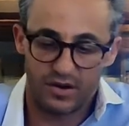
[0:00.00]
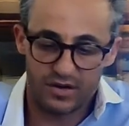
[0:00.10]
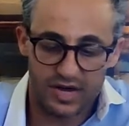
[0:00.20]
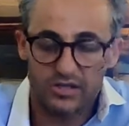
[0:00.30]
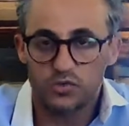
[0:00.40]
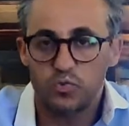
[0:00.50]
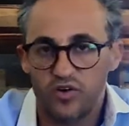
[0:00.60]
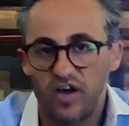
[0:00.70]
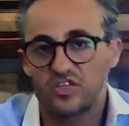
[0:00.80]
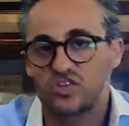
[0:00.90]
that we've
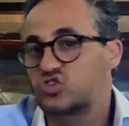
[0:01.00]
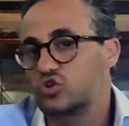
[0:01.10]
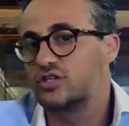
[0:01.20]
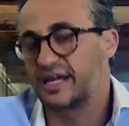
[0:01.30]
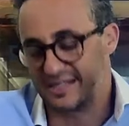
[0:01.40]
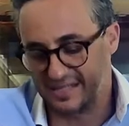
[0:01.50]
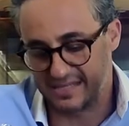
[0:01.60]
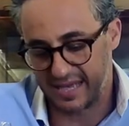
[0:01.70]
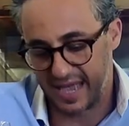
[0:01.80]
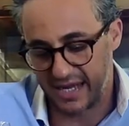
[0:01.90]
understood that
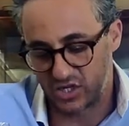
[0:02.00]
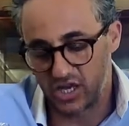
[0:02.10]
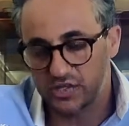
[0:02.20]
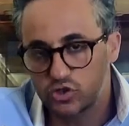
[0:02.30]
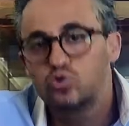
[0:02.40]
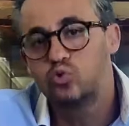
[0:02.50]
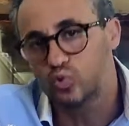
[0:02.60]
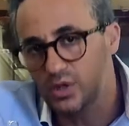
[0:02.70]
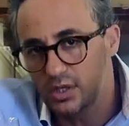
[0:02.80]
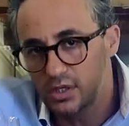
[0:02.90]
it's actually a
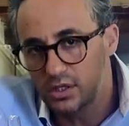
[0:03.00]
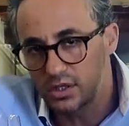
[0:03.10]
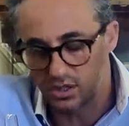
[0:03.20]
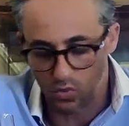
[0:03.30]
tool in the